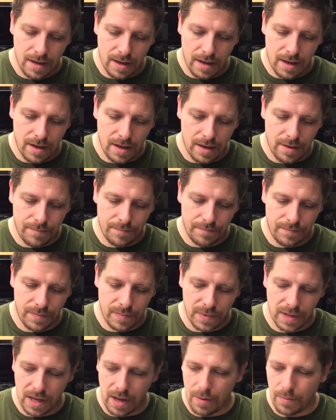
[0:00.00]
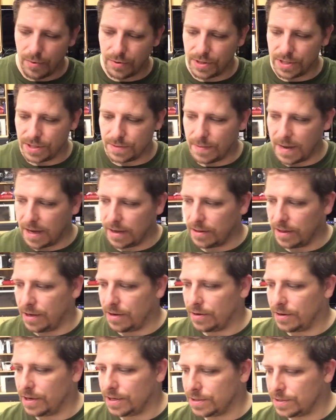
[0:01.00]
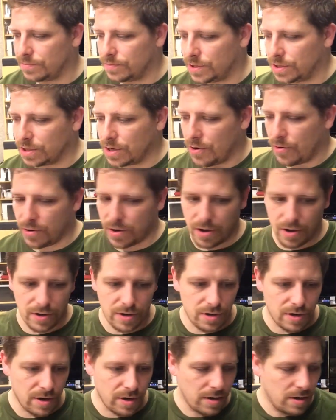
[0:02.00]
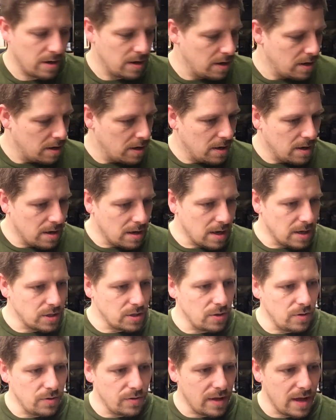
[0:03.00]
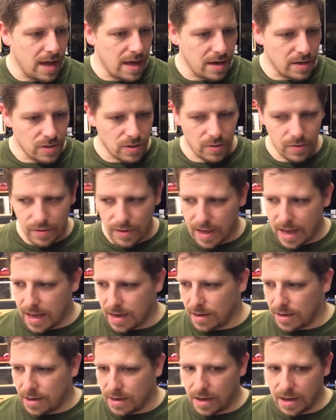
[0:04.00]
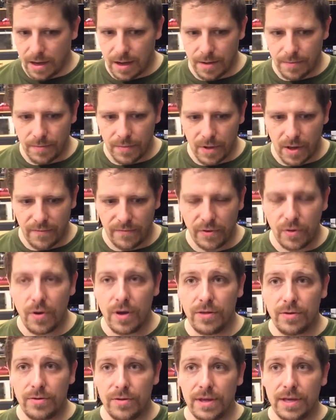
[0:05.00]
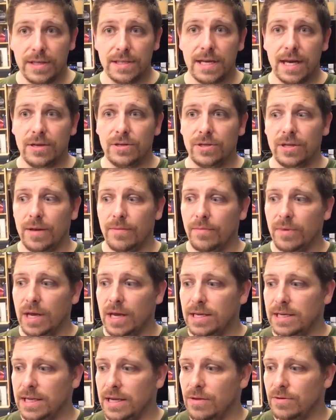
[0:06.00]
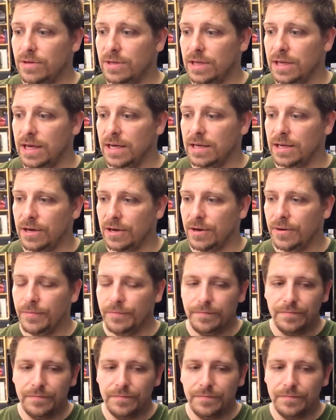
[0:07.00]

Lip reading: Yeah, I'll put this back later because I'm just going on and on. I showed that. A few other things, actually, I'm getting down to the end here.